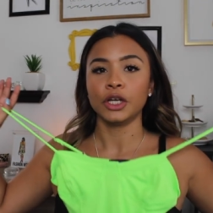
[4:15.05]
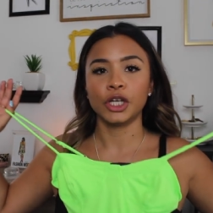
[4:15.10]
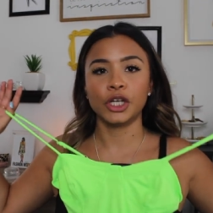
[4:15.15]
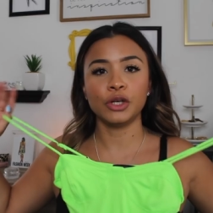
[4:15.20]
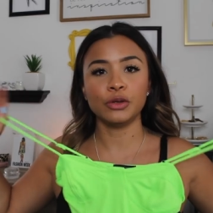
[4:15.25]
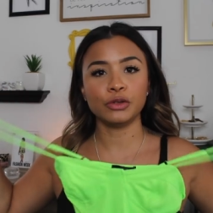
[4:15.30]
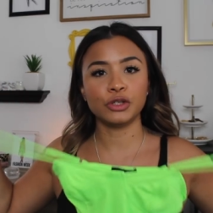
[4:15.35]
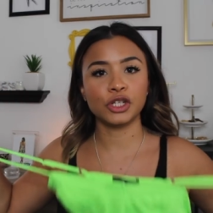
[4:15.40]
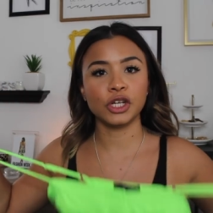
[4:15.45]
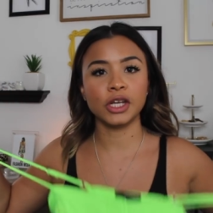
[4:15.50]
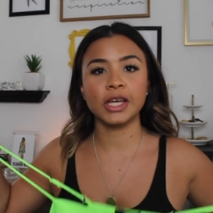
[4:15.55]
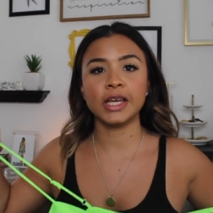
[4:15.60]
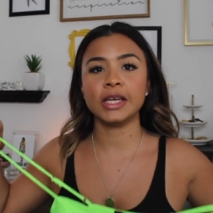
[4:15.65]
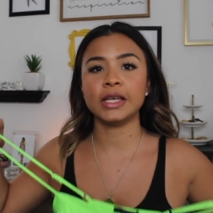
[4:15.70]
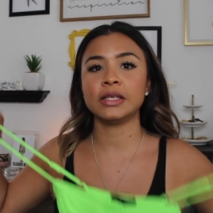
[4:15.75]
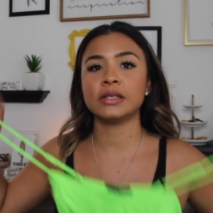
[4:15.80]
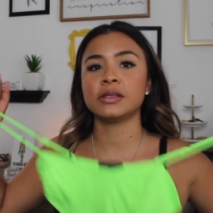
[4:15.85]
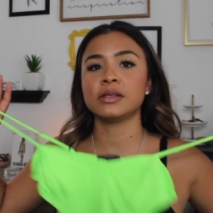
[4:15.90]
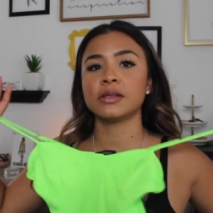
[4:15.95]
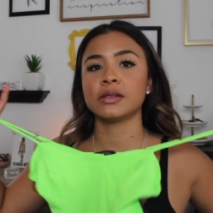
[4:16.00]
cute
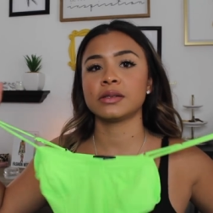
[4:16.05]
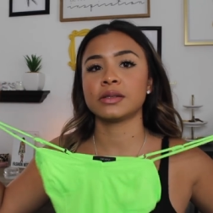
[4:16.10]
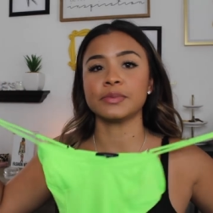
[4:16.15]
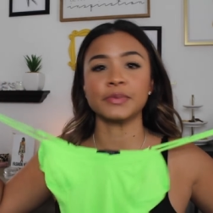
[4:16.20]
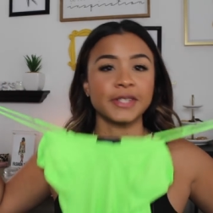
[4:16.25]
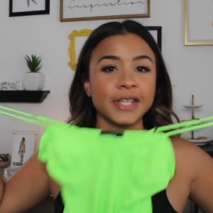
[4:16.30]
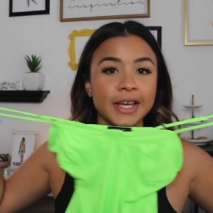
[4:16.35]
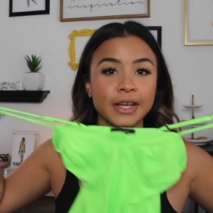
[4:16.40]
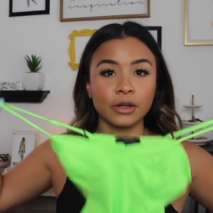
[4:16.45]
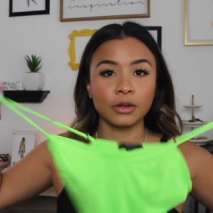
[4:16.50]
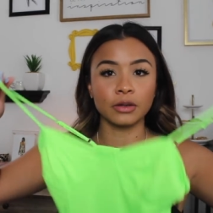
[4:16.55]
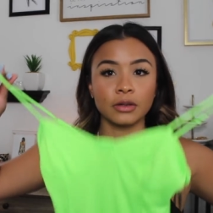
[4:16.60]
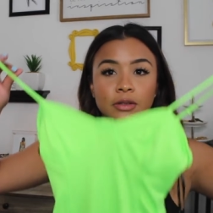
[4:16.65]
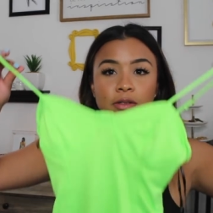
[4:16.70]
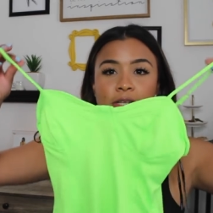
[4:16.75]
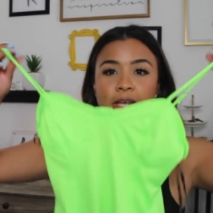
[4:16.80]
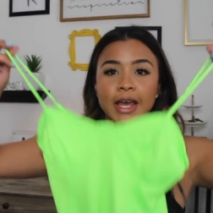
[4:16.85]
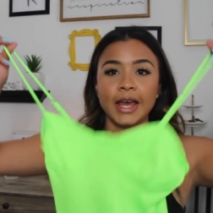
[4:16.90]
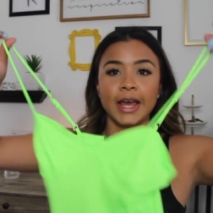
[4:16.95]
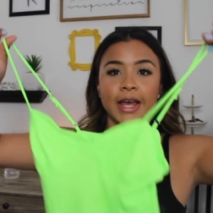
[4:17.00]
jeans, some
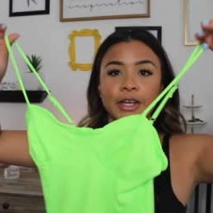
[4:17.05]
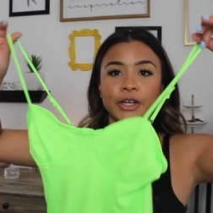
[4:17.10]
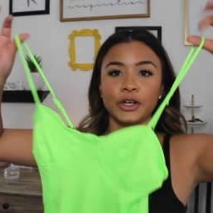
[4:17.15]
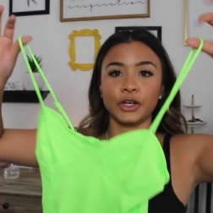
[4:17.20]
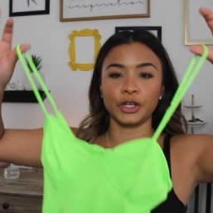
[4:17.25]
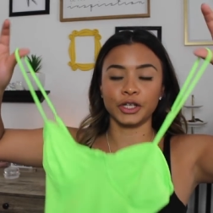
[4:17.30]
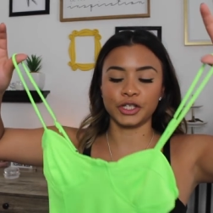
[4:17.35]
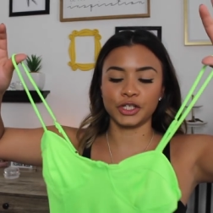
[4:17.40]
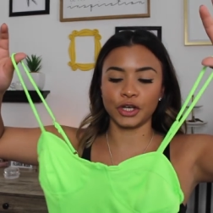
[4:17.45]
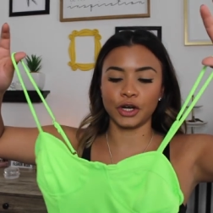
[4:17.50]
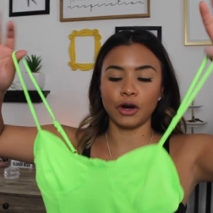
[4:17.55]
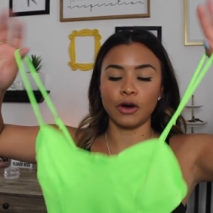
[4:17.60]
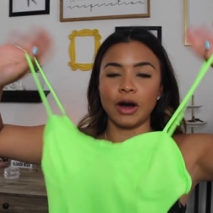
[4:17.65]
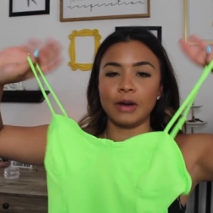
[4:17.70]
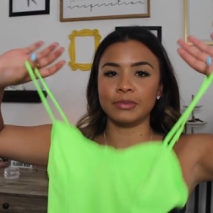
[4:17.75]
sandals, and you're good to go.